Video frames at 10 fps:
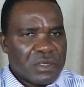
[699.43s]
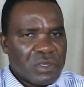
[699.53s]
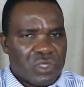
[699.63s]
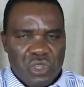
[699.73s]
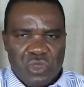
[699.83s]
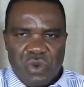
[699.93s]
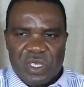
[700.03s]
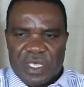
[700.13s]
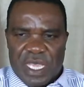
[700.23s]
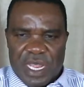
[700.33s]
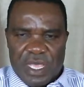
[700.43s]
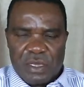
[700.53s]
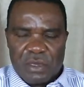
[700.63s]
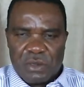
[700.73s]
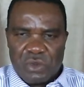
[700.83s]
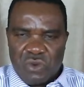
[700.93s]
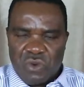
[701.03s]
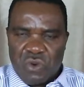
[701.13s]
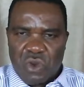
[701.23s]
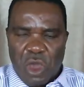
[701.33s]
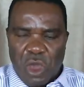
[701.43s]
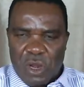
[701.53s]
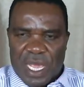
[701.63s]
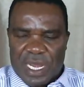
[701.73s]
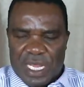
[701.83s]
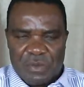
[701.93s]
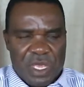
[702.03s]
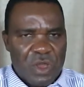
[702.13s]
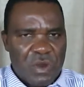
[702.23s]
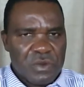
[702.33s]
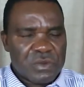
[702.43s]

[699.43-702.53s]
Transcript: to your city, do call and let me know